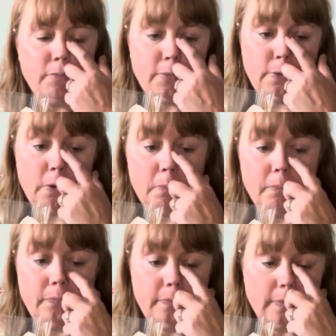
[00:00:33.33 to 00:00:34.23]

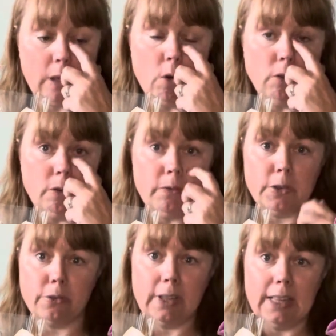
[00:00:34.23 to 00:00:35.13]
from all over
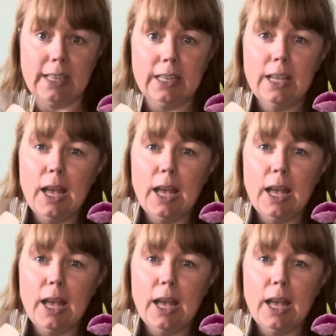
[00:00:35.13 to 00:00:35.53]
really,